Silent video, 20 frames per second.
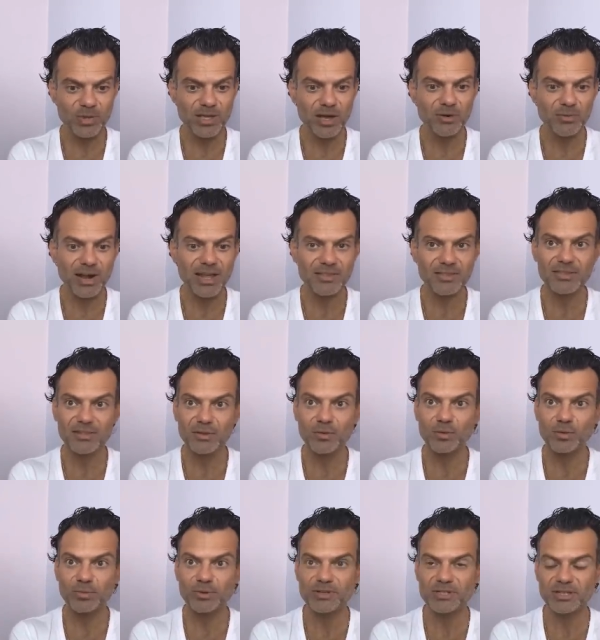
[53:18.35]
are at
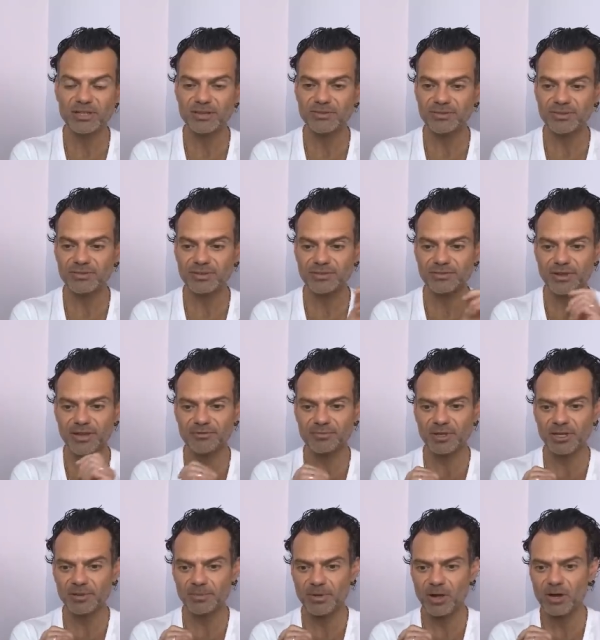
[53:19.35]
almost at the fifty-five
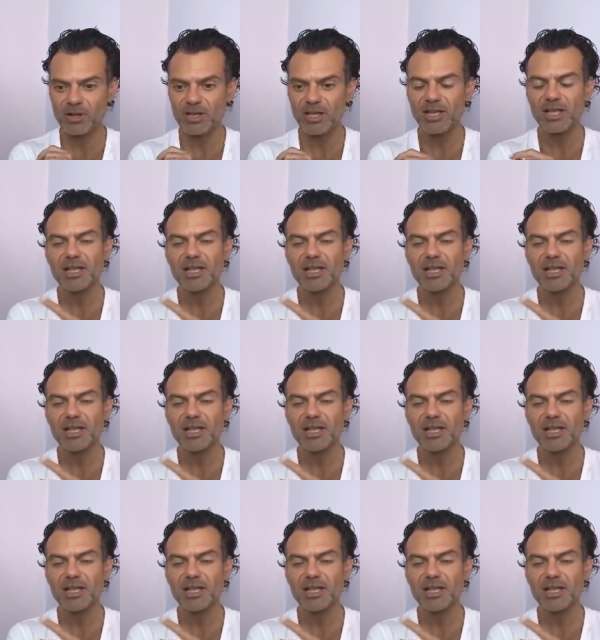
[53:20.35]
minute mark,